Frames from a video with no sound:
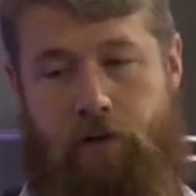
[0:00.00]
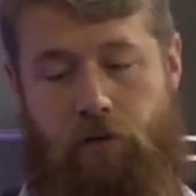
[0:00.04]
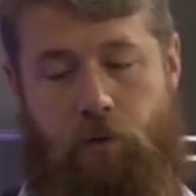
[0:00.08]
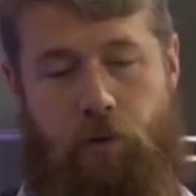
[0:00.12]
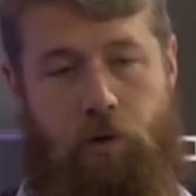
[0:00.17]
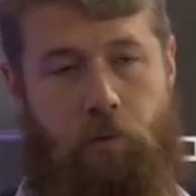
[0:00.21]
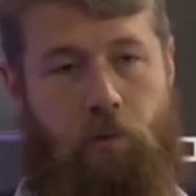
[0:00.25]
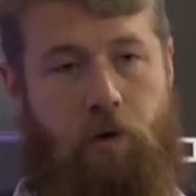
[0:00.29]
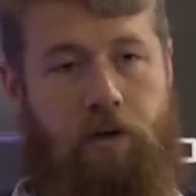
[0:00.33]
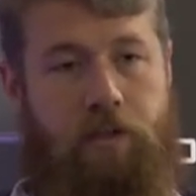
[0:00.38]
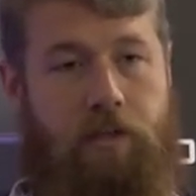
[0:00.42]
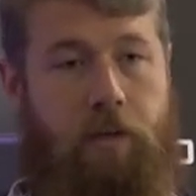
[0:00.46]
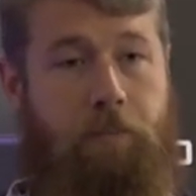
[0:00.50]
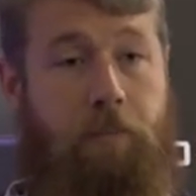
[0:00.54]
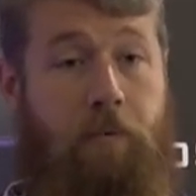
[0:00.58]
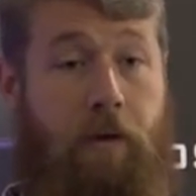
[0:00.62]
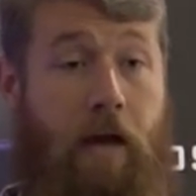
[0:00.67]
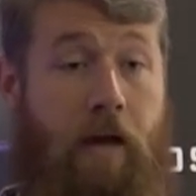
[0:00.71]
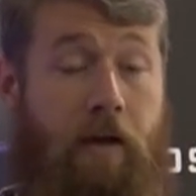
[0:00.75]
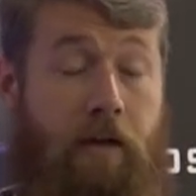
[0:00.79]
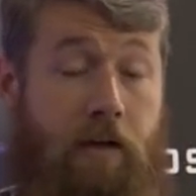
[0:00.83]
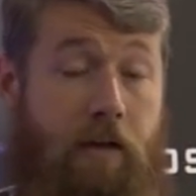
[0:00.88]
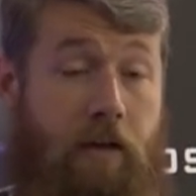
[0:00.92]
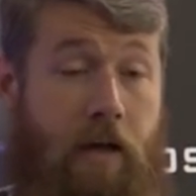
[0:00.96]
So we wanted
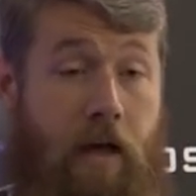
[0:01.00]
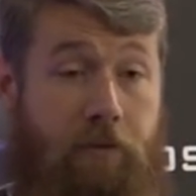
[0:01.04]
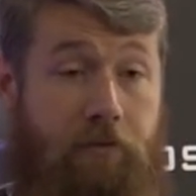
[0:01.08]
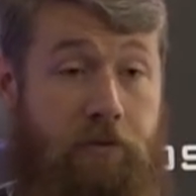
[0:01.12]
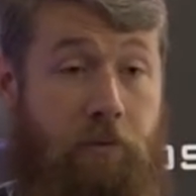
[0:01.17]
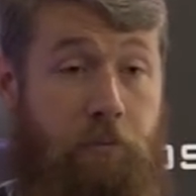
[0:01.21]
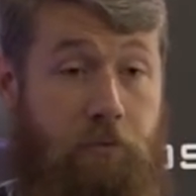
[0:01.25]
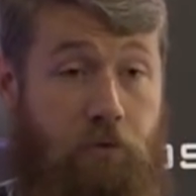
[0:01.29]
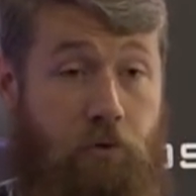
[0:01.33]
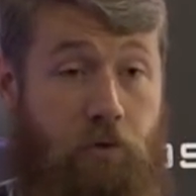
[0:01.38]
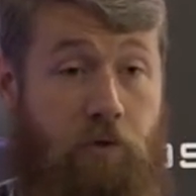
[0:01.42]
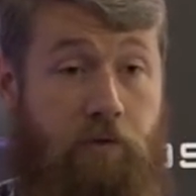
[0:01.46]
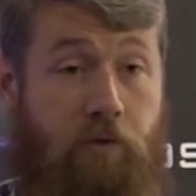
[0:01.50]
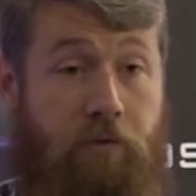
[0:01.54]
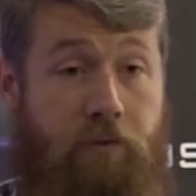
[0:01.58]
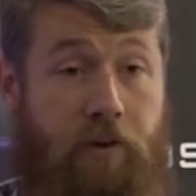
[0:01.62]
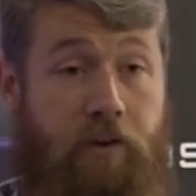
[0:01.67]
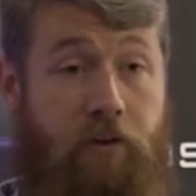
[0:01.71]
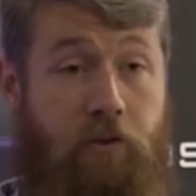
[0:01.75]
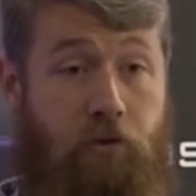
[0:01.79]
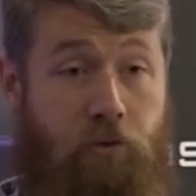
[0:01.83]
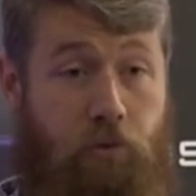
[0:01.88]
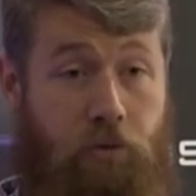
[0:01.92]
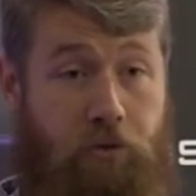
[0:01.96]
to have some sort of
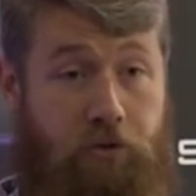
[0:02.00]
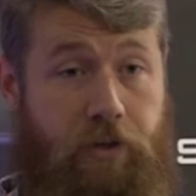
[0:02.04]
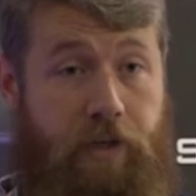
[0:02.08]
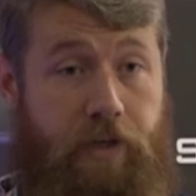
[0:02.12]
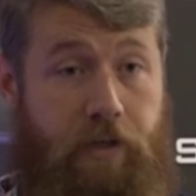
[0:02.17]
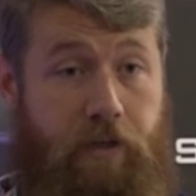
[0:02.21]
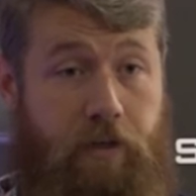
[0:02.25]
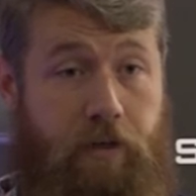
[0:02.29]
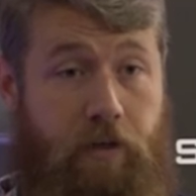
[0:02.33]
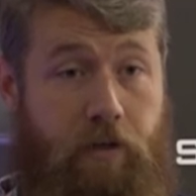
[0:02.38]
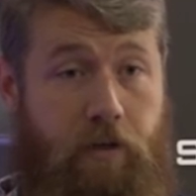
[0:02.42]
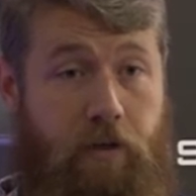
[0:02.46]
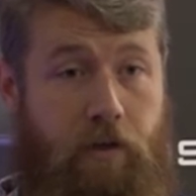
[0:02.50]
event sourcing.